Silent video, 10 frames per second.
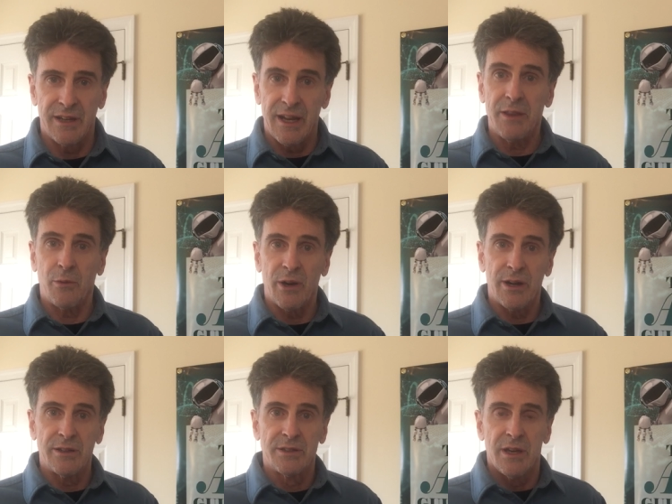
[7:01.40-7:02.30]
In other
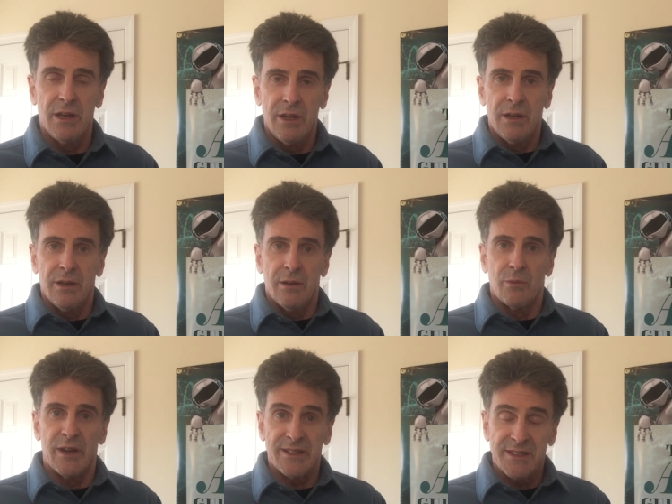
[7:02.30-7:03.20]
words,
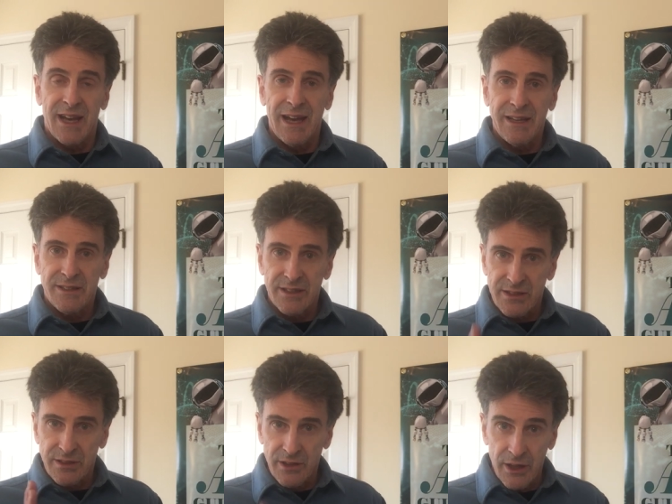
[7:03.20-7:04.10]
when a
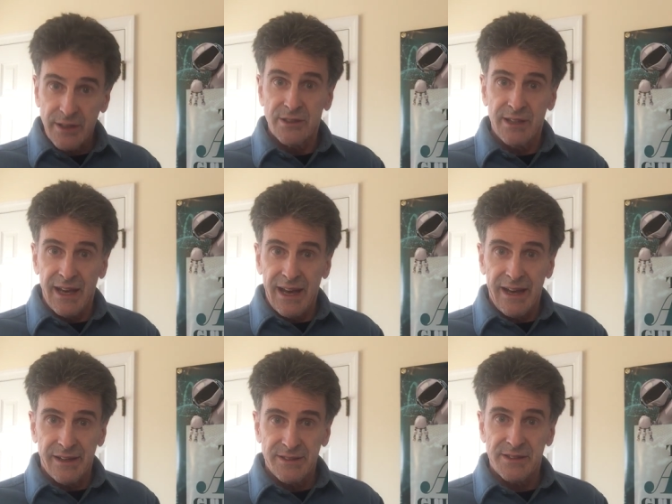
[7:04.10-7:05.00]
scientist looks
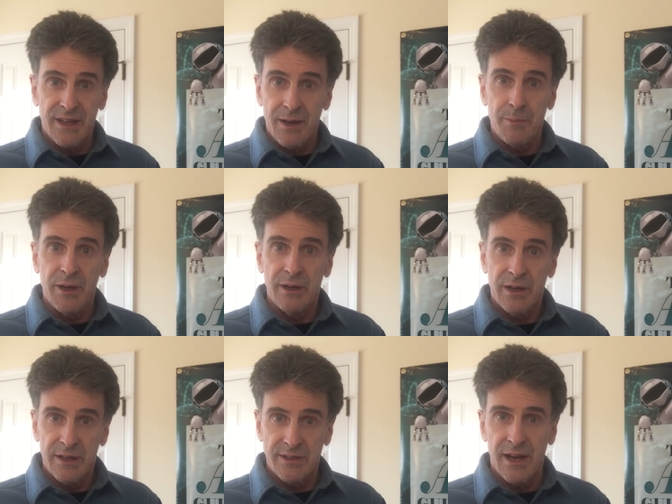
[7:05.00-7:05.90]
at a
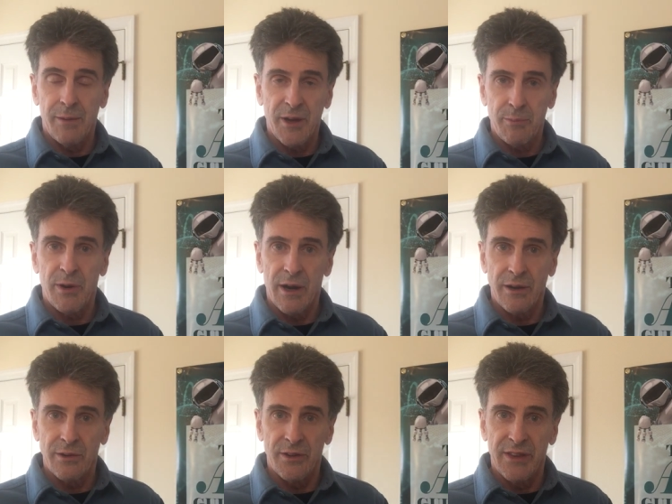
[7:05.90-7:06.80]
subatomic
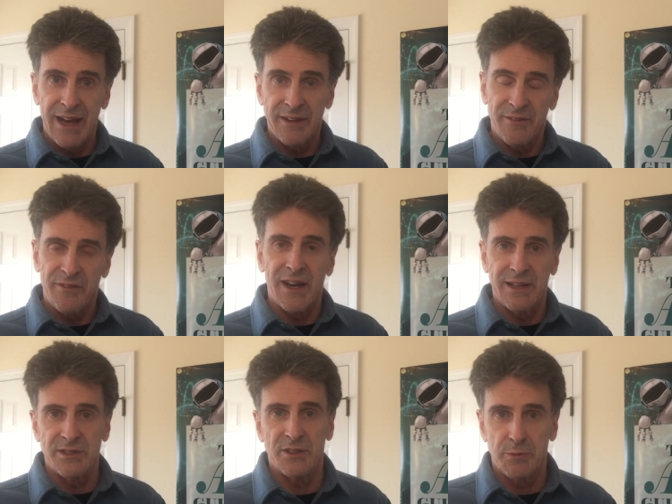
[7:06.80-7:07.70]
particle, that
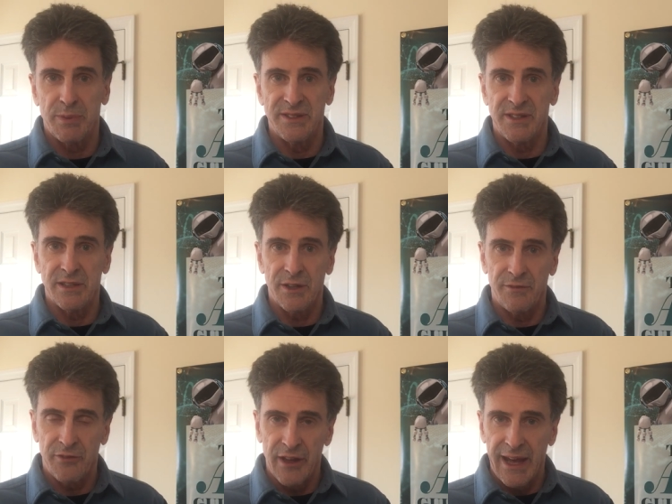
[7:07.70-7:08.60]
defines its
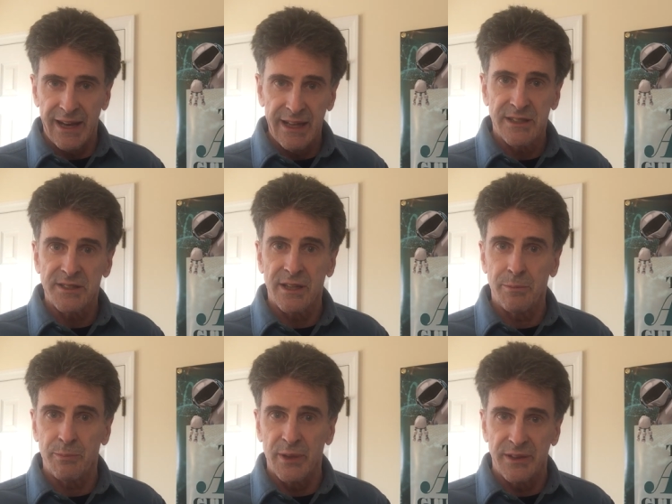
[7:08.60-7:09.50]
position for that
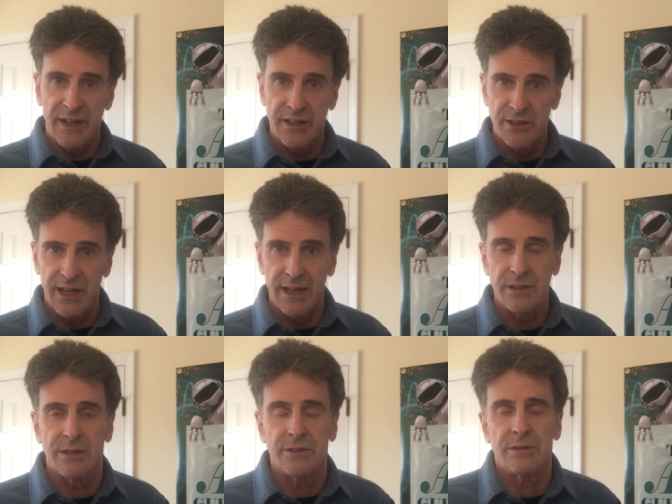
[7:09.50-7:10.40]
instant, but then it
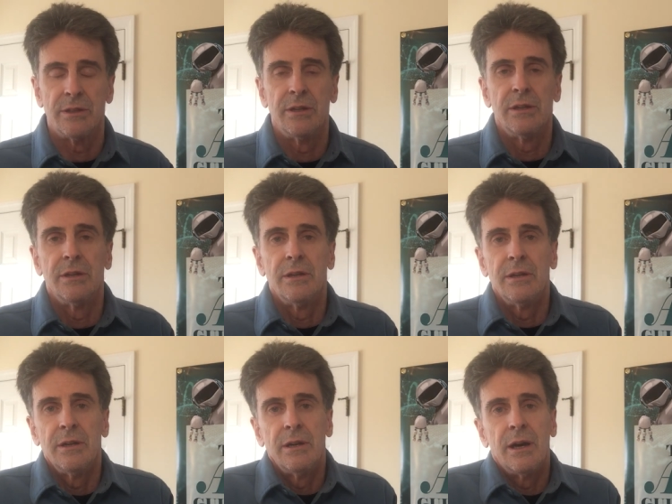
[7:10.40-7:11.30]
changes.
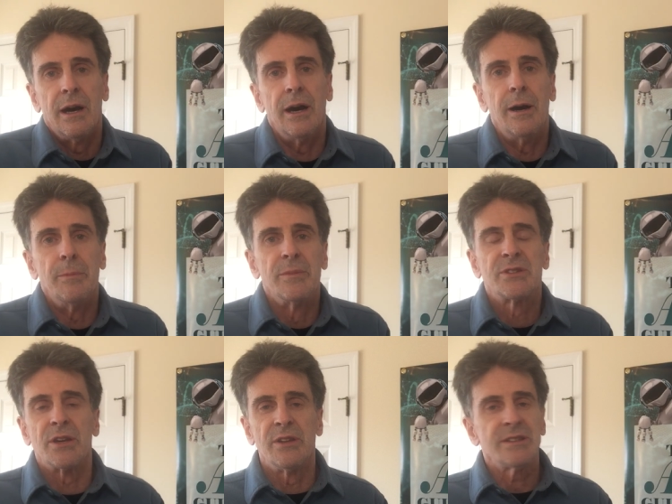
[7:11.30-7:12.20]
Um,
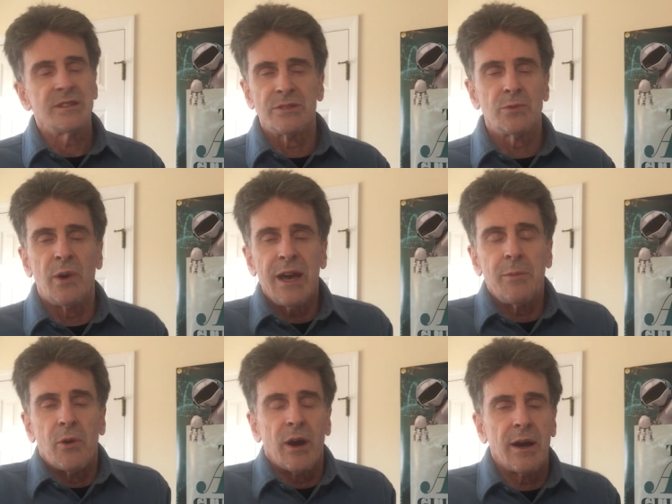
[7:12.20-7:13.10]
so this is way
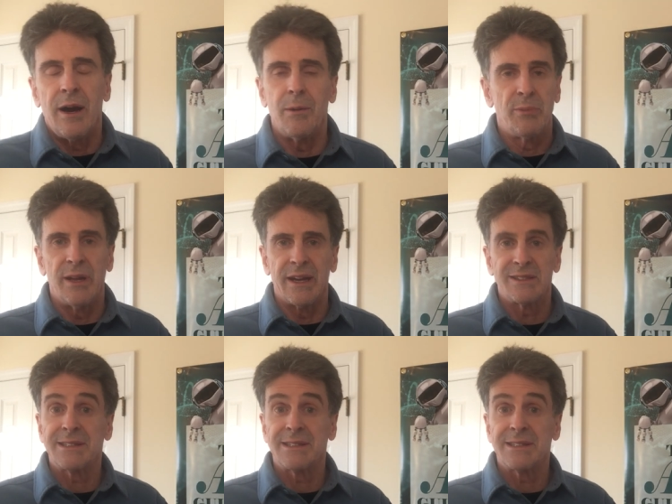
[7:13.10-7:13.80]
more complex.